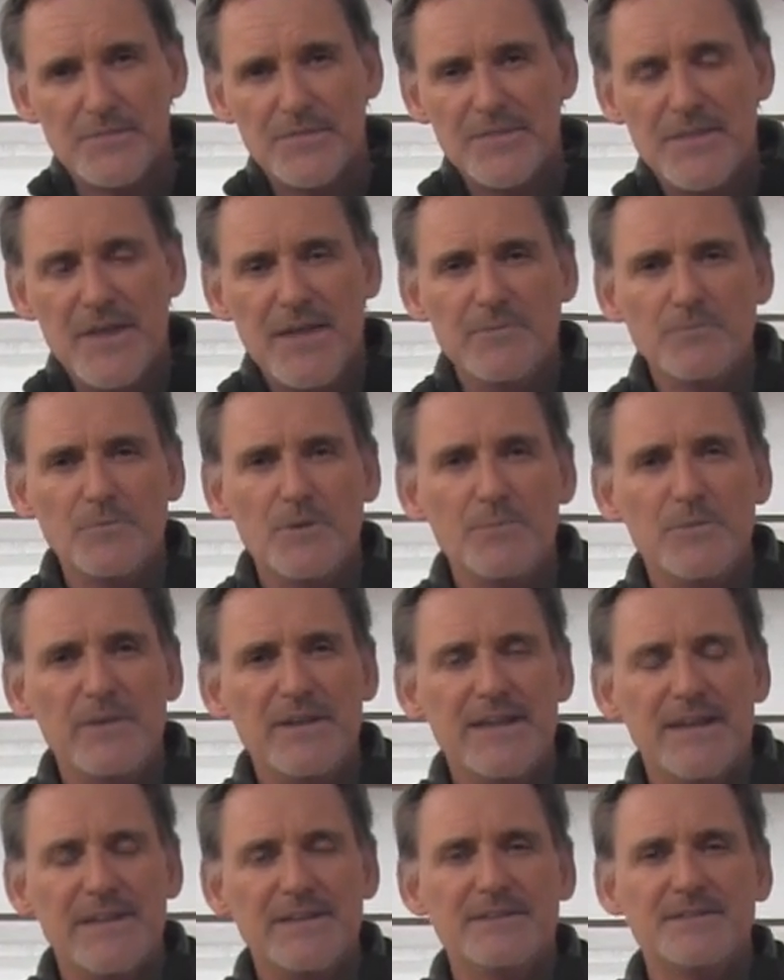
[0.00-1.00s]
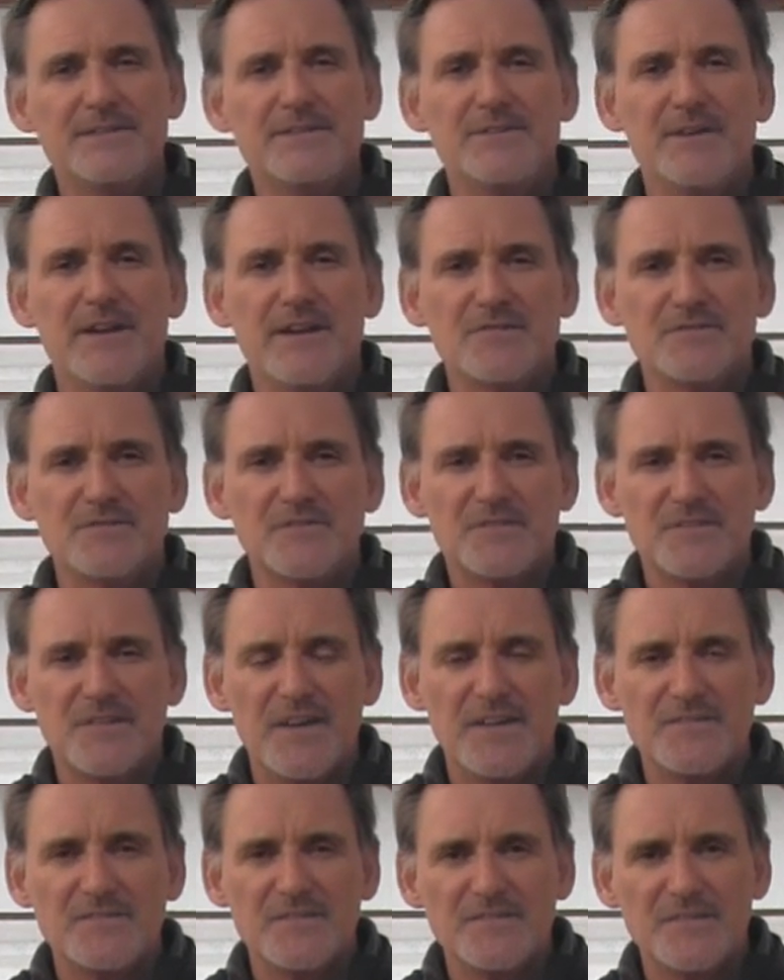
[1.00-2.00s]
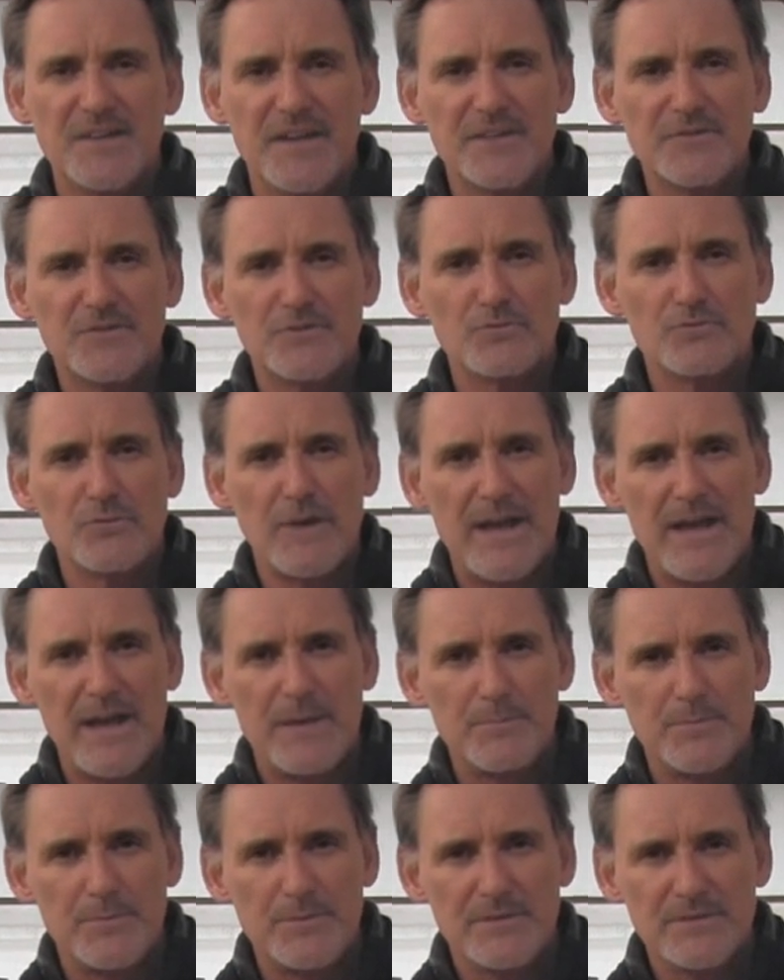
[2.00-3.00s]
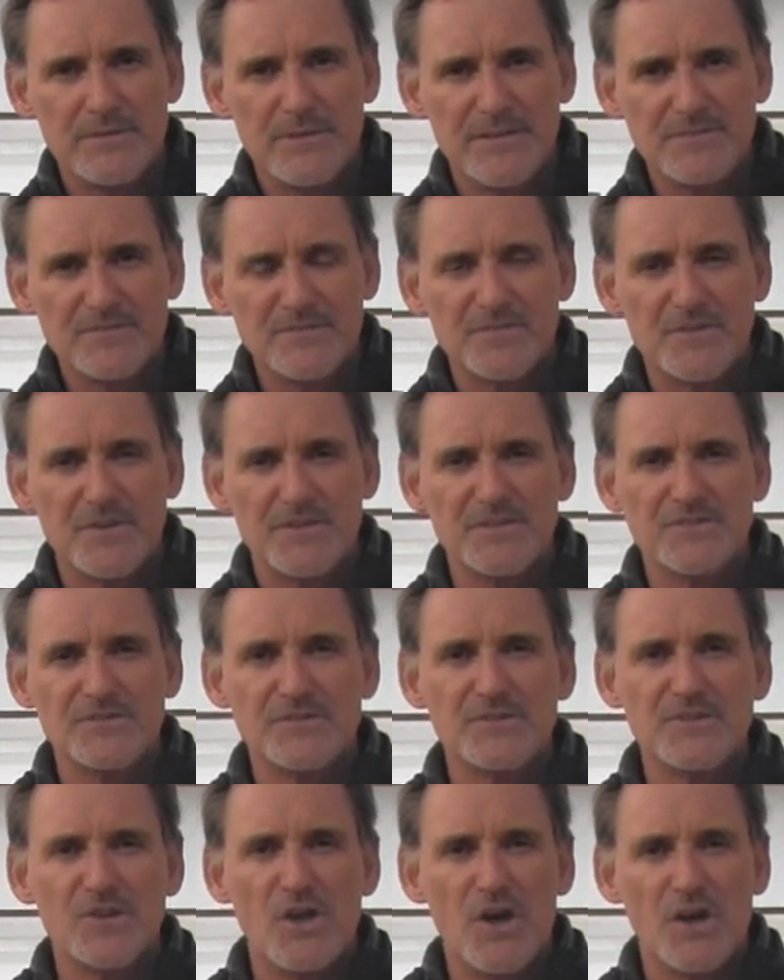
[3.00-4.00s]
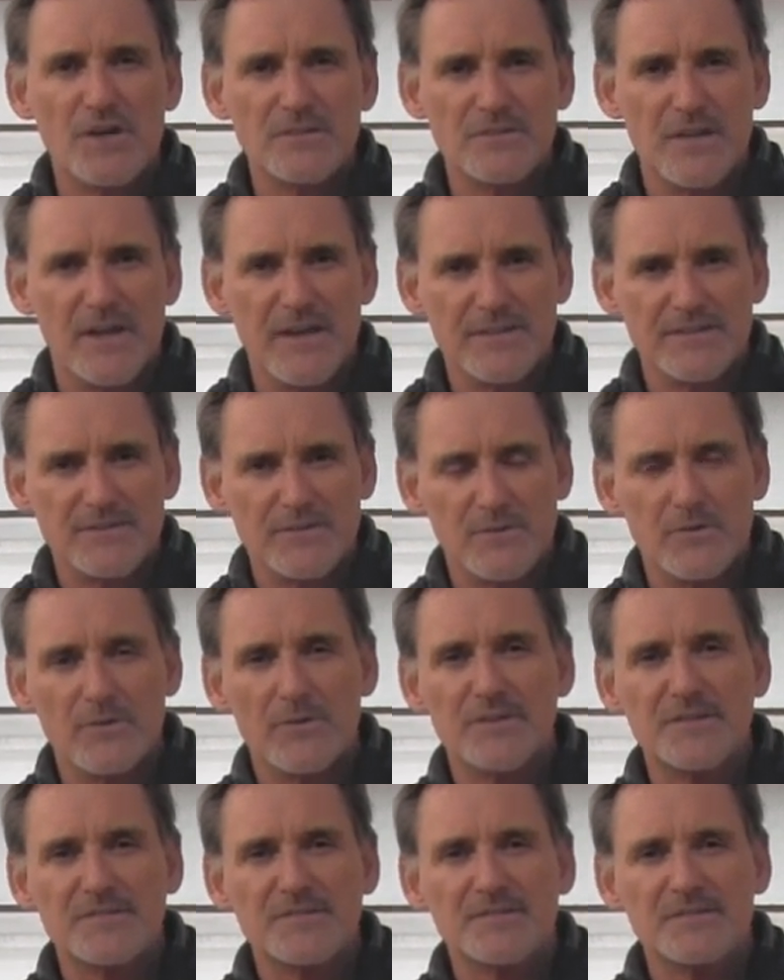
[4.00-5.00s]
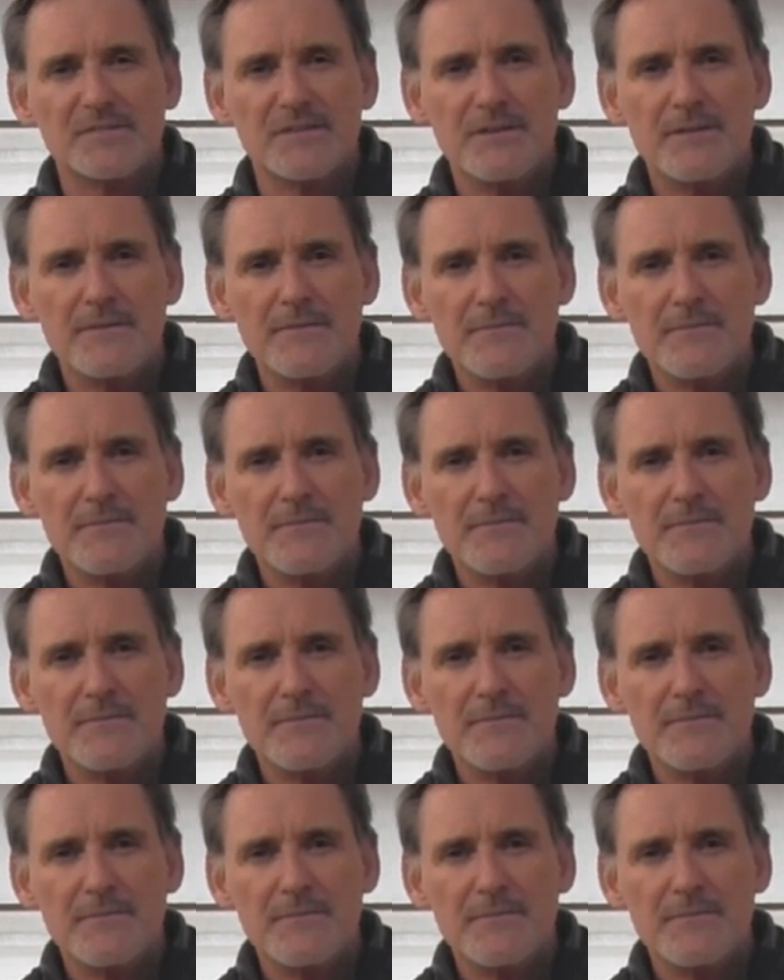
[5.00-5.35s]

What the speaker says: Then when we get into exercises like the wrap and starting to long line the horse,